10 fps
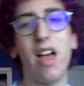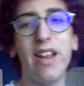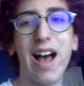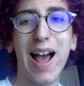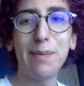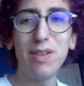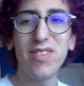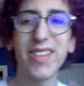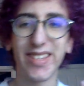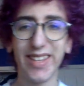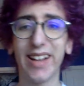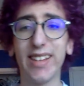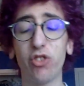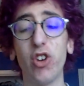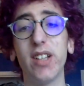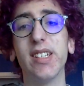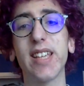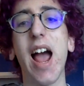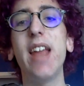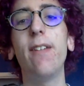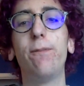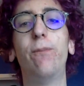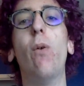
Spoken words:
an IPv6 address is kind of